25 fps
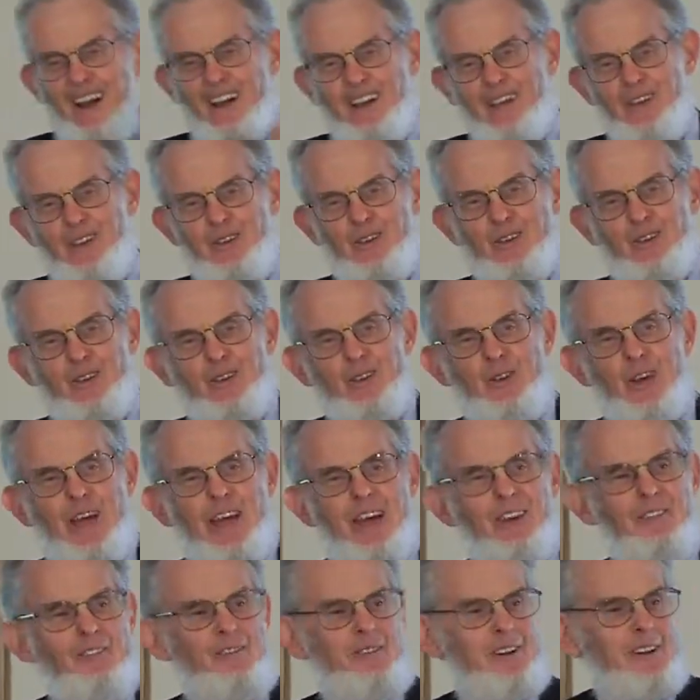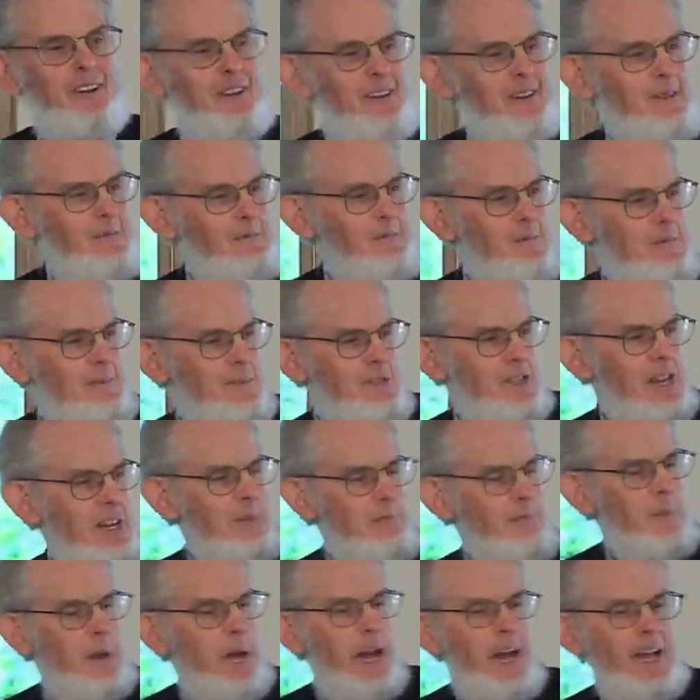I used to have
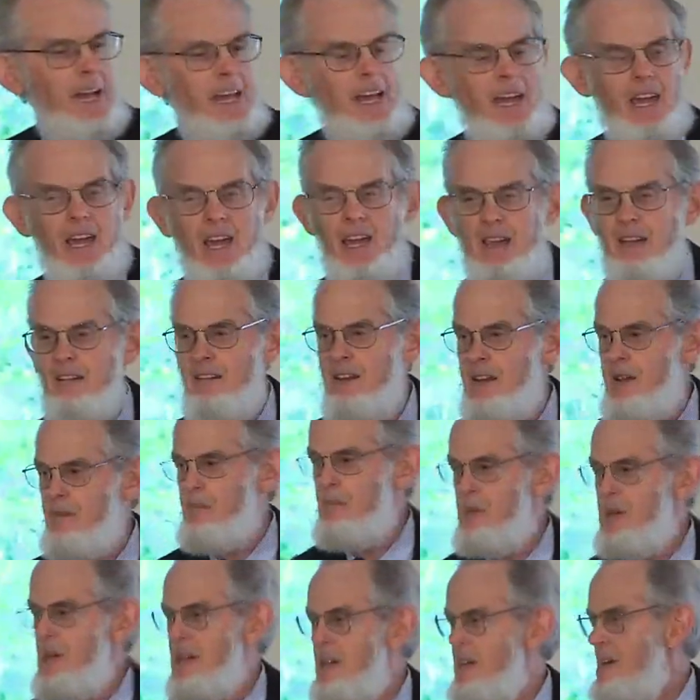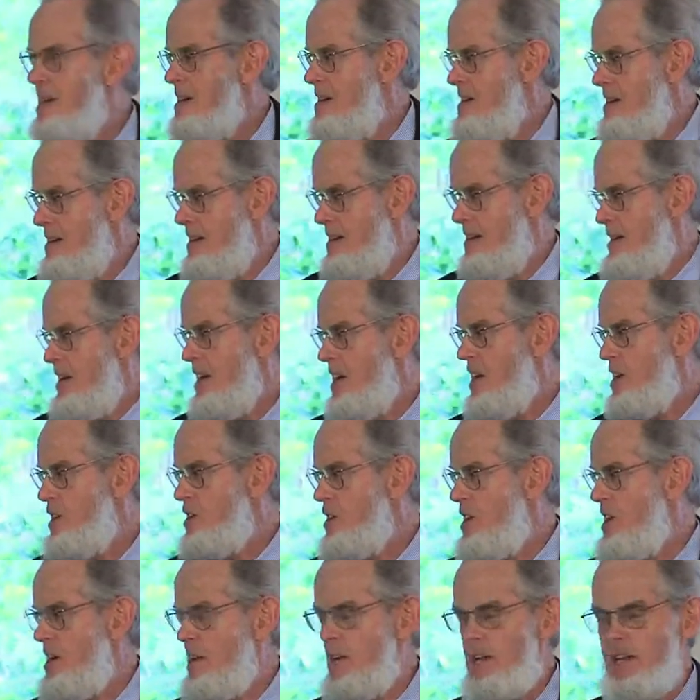jet black hair and a big Ned
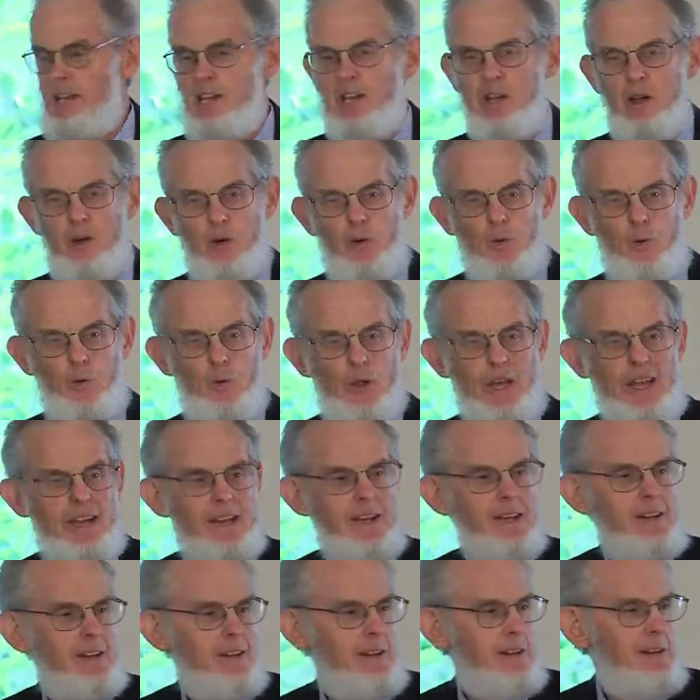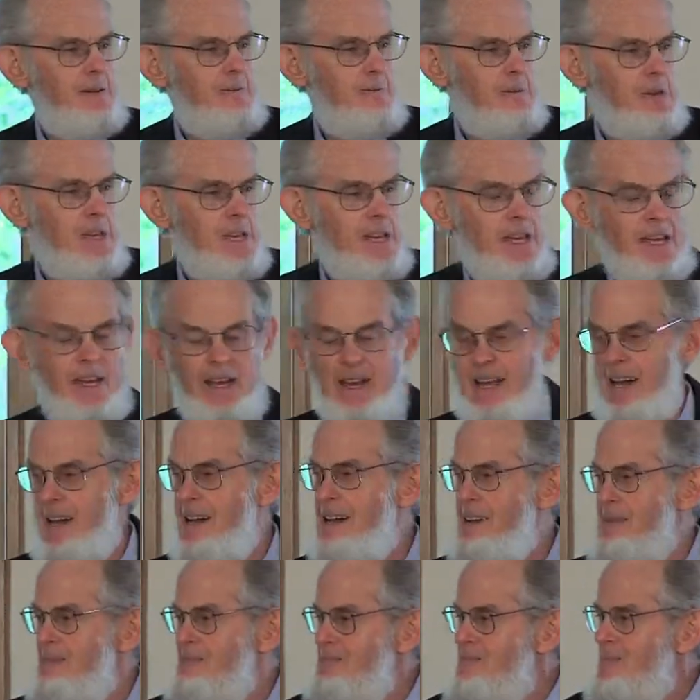Kelly red beard.
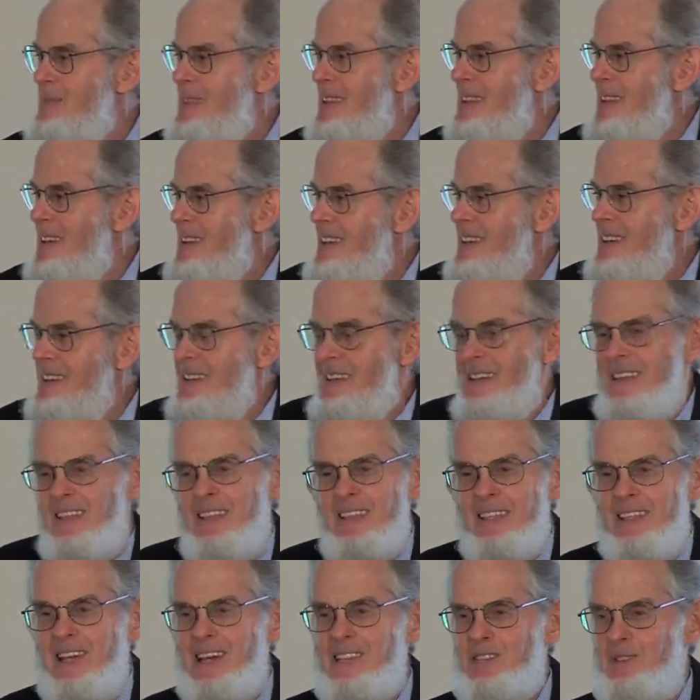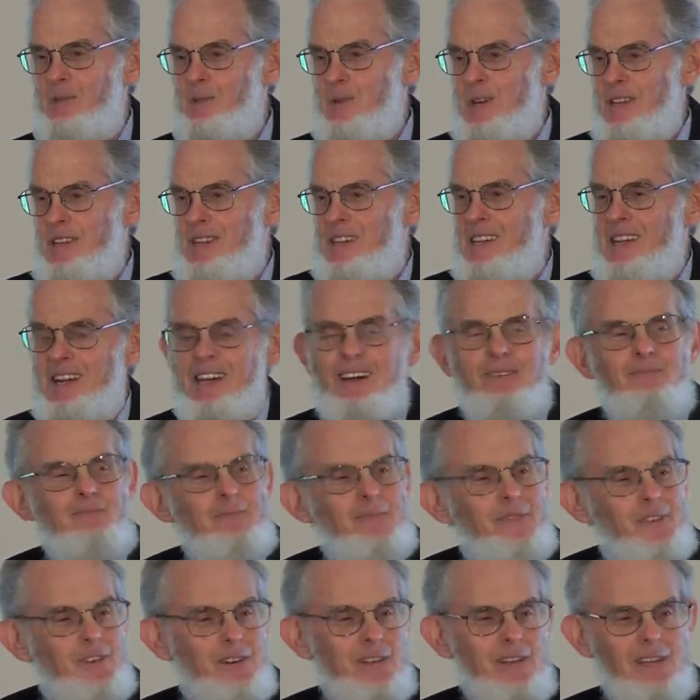That's what uh,
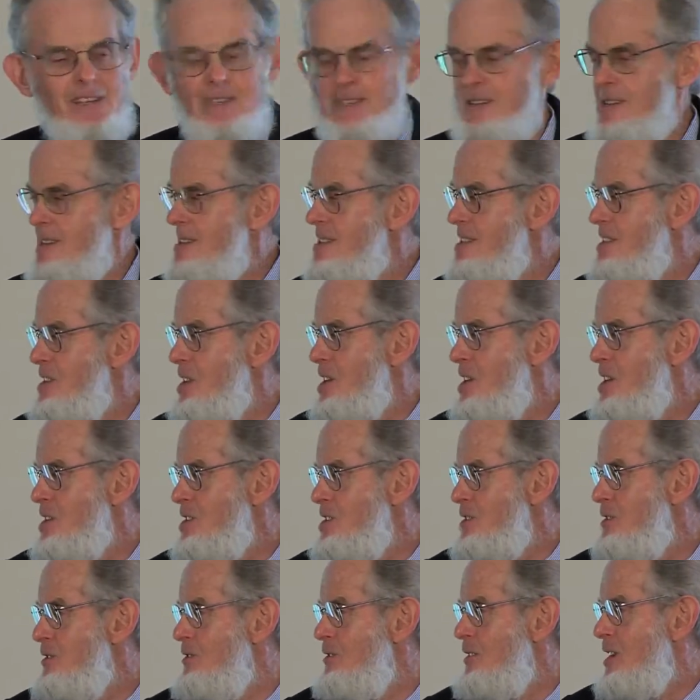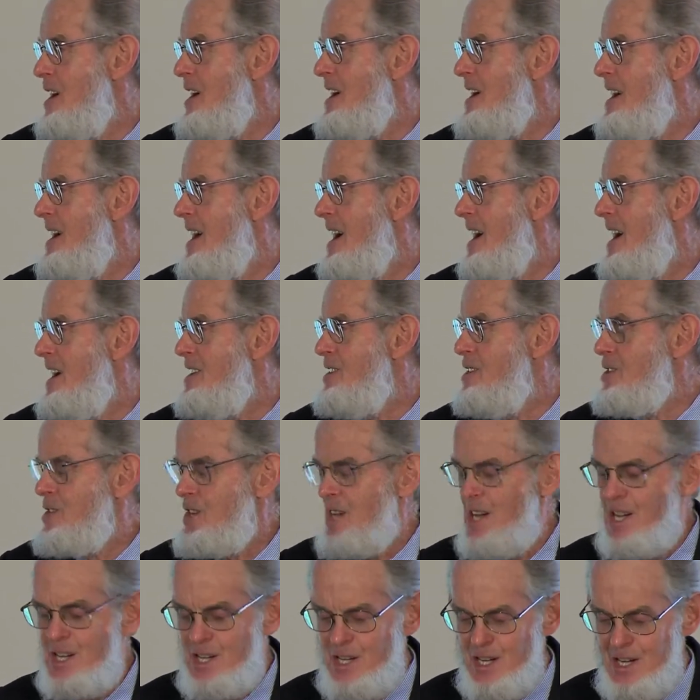thirty-six years of uh,
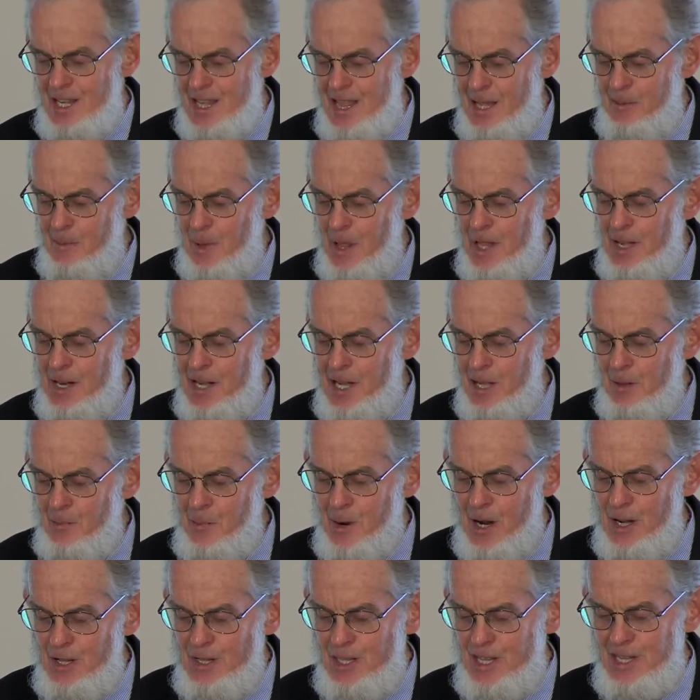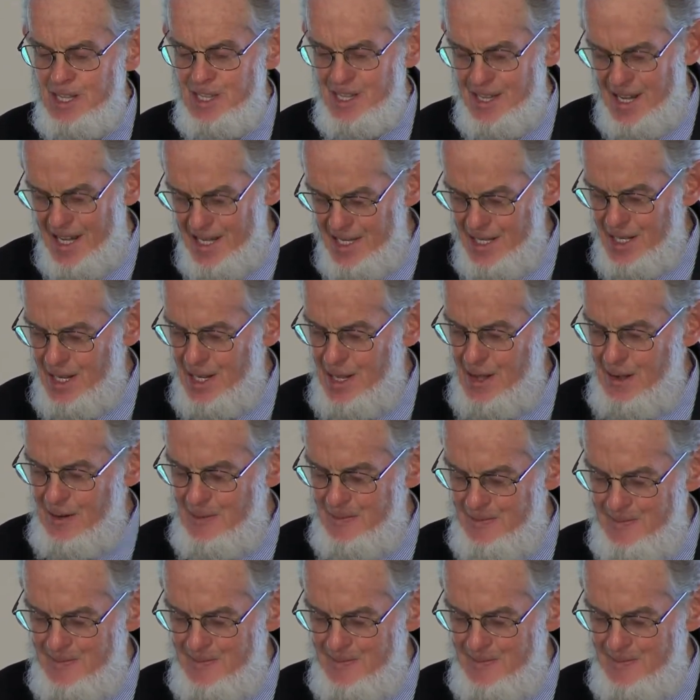agitation in the political process does to you.